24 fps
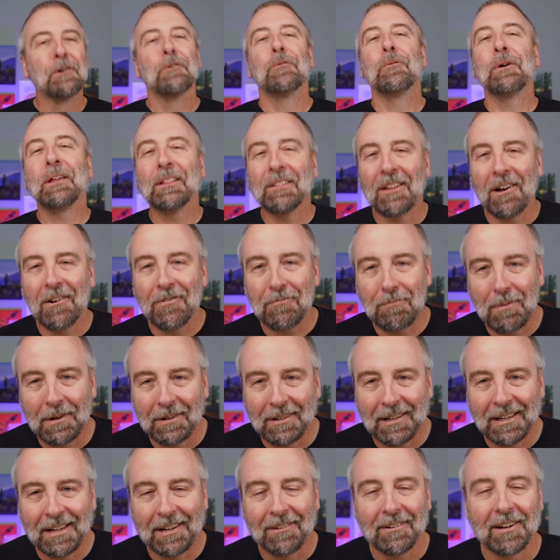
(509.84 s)
We love
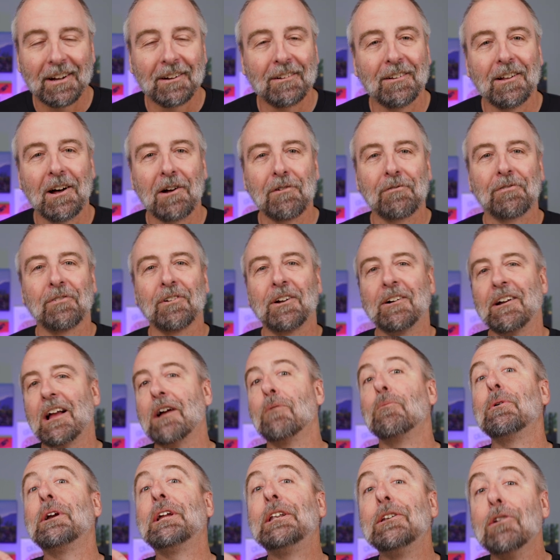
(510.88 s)
building here at Cloudflare,
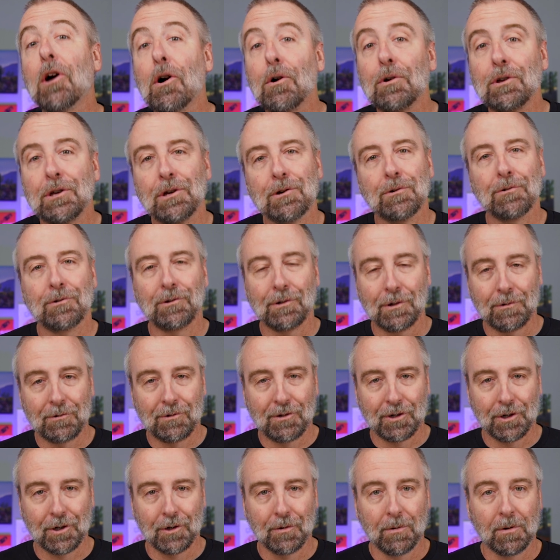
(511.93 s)
and we know you do
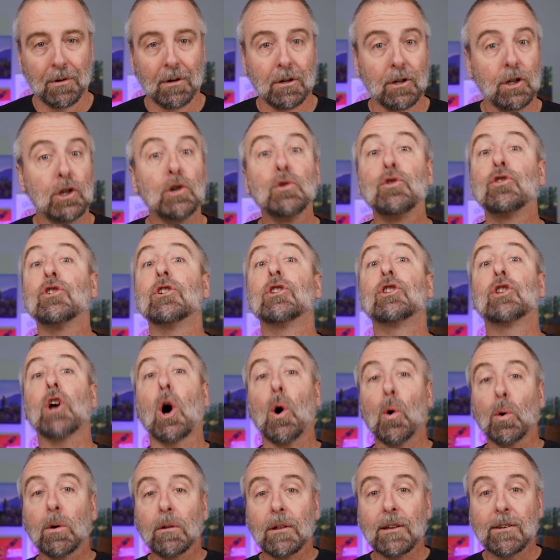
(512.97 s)
too. You should
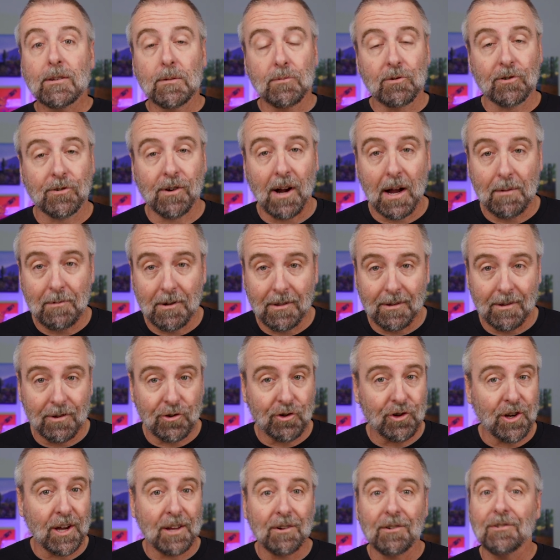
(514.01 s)
totally subscribe to this
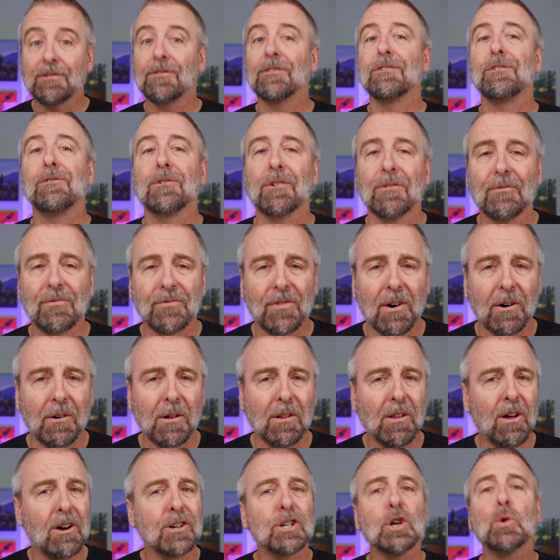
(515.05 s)
channel so that you can follow
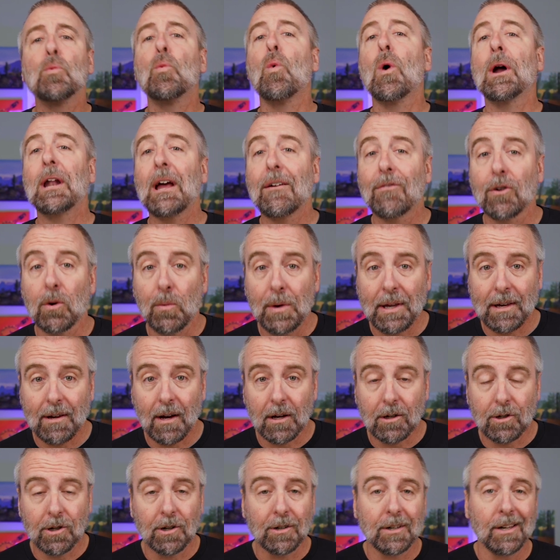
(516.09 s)
along to whatever we
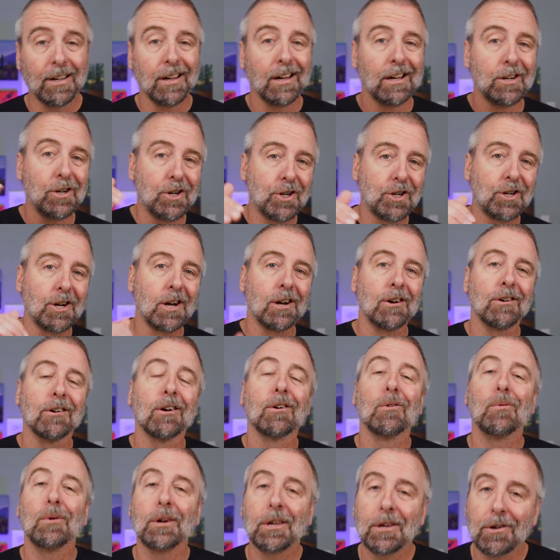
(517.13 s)
got cooking and share
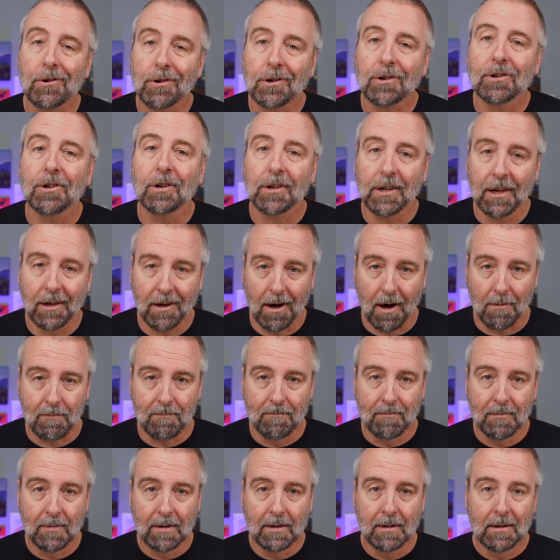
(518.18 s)
what you're cooking up.
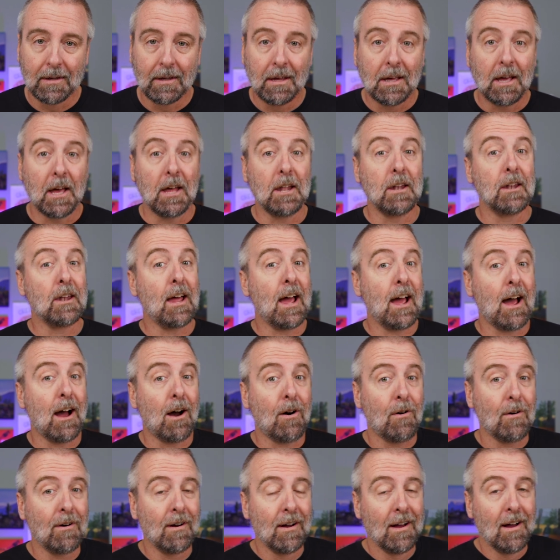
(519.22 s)
And
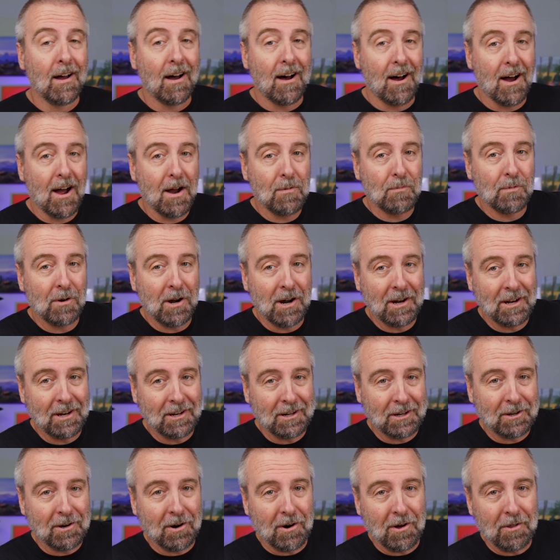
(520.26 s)
now I'm ready
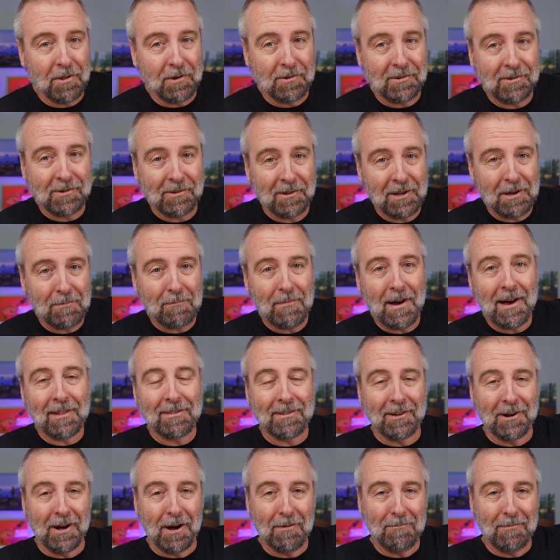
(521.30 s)
to call the sleep
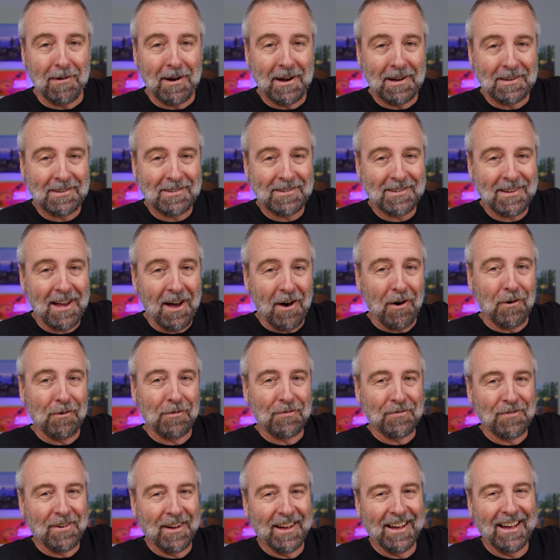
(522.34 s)
method on
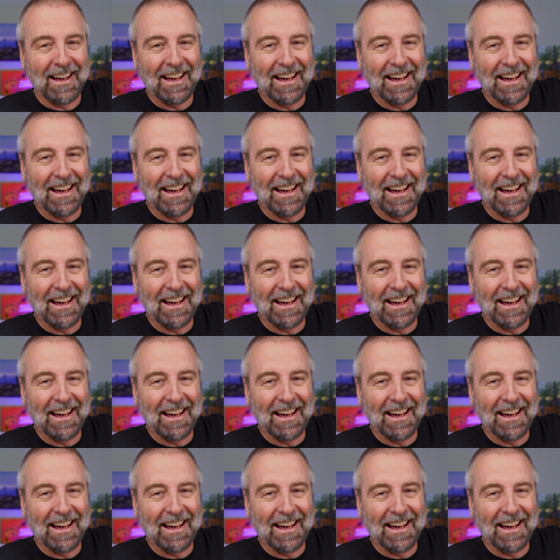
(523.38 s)
myself.